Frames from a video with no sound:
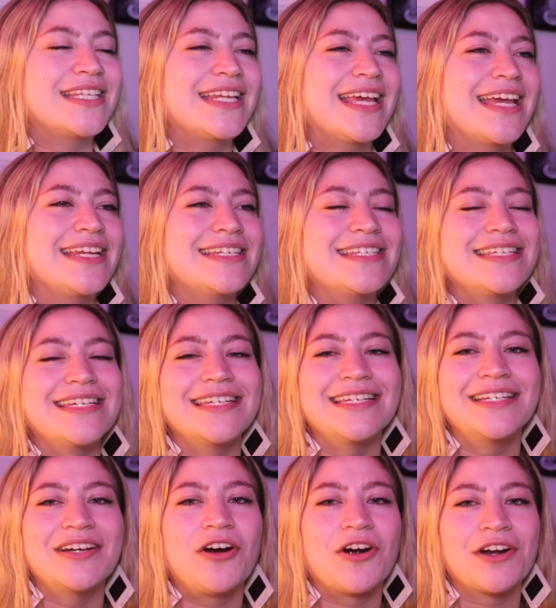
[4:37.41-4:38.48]

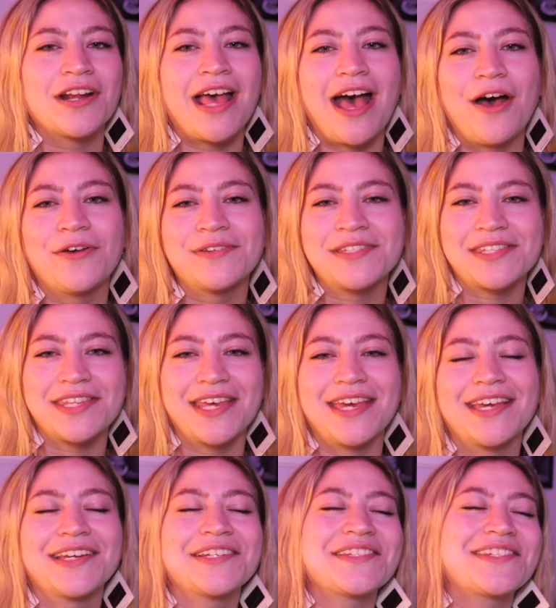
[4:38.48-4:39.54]
indie art house
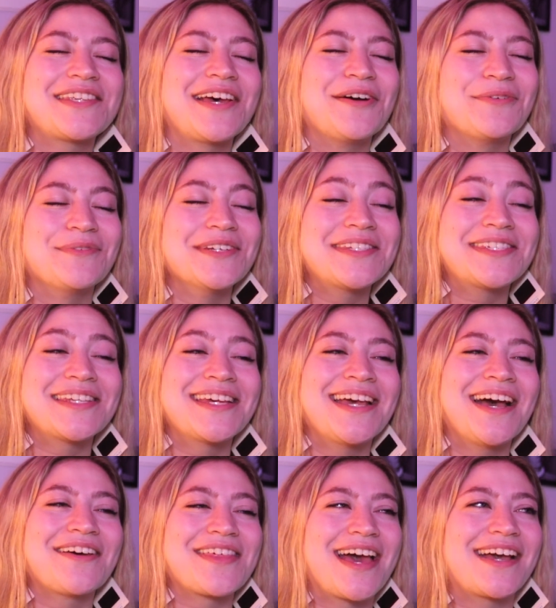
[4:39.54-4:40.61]
thing. So we'll see
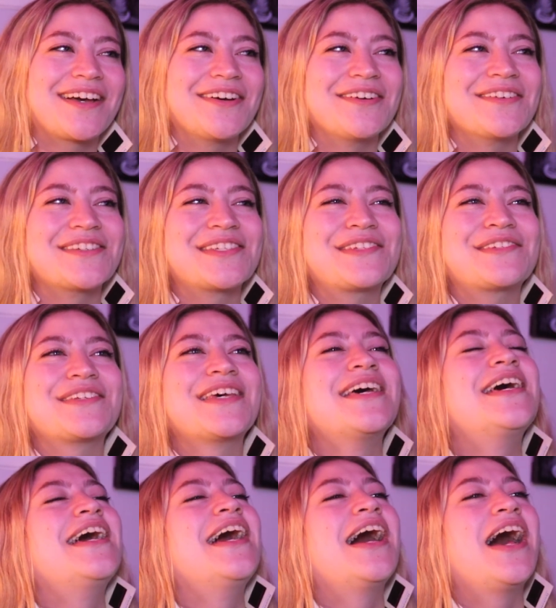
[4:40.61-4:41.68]
how that goes.
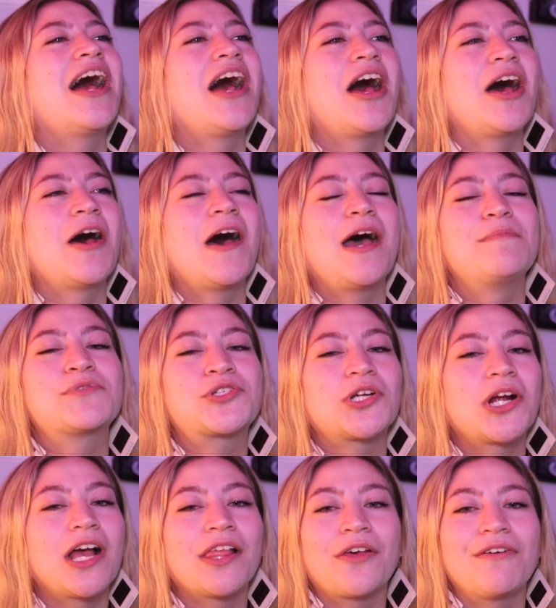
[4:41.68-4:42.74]
I'm
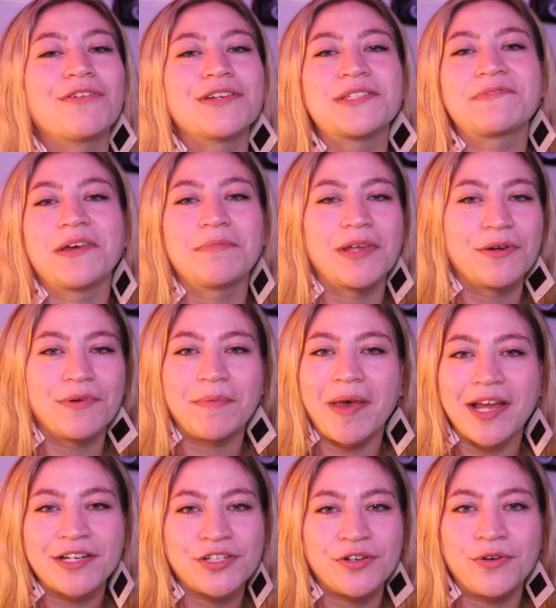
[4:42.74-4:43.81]
sure I'll always find my way
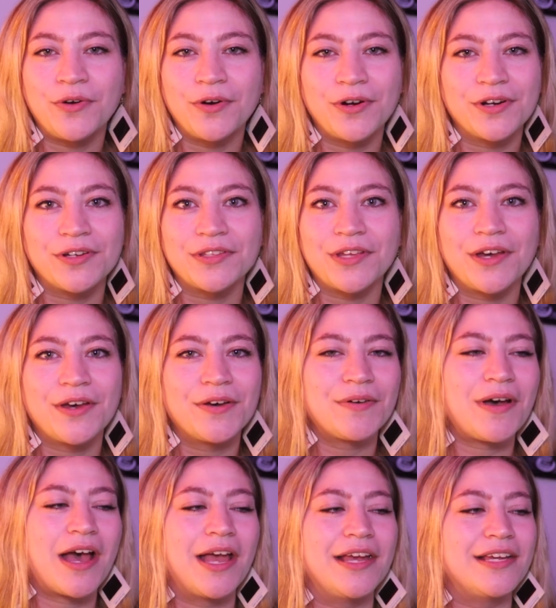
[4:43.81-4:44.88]
back to horror
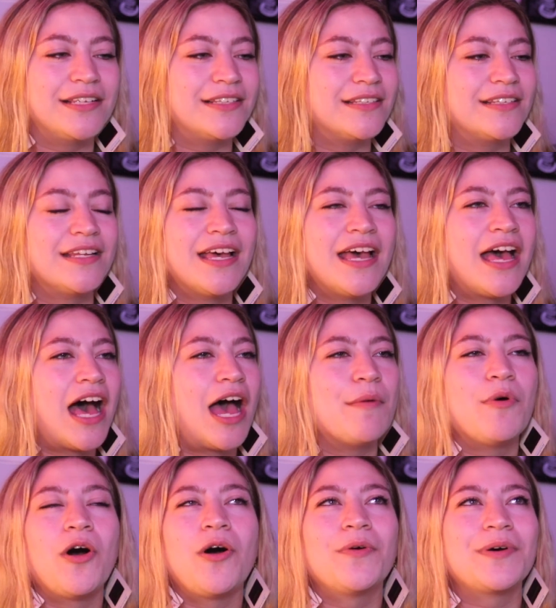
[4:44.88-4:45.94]
though.
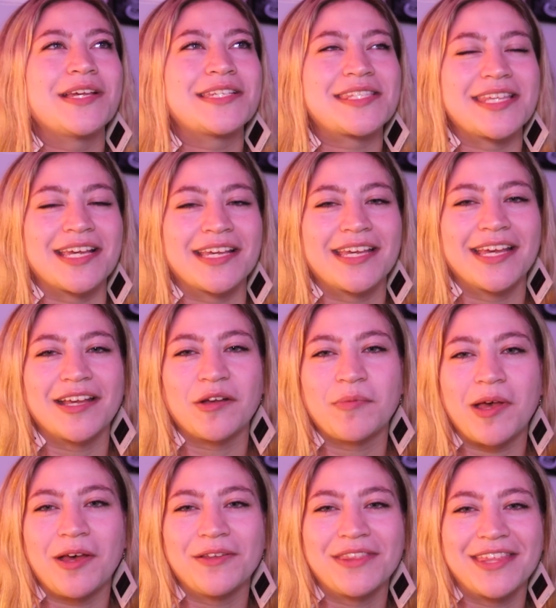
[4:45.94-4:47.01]
I'm always thinking
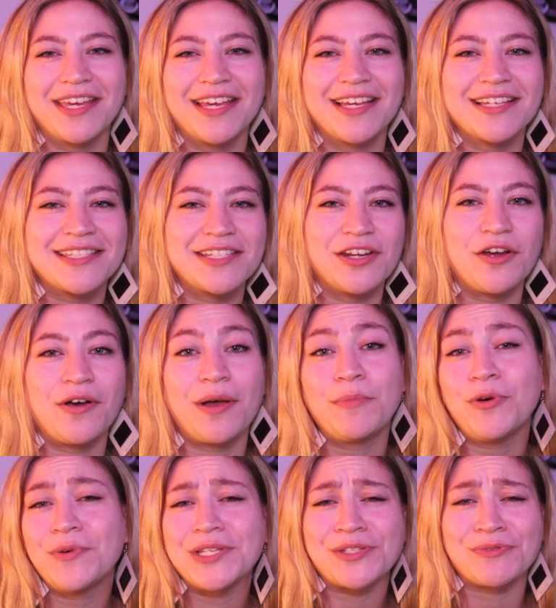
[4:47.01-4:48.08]
about things, you know,
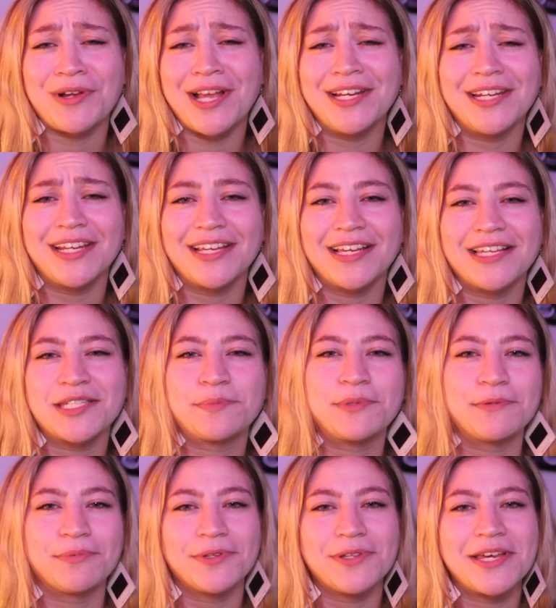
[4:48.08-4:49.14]
I'm always writing, as
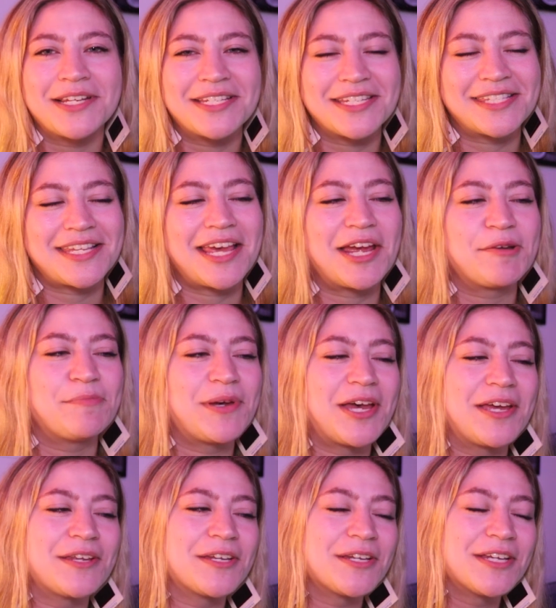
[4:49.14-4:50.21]
people like to say,
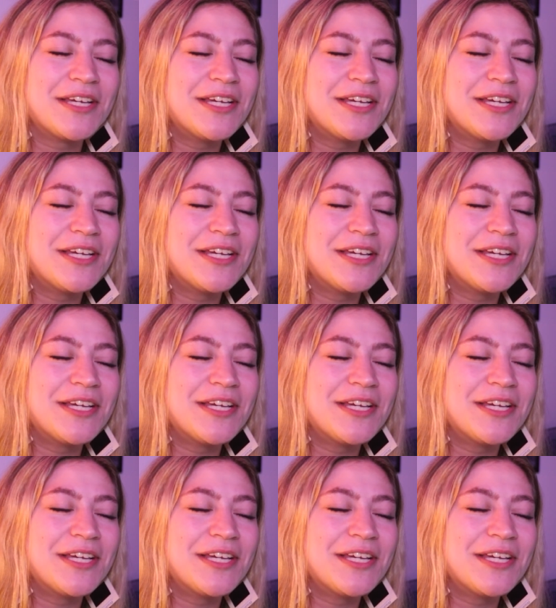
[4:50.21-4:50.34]
but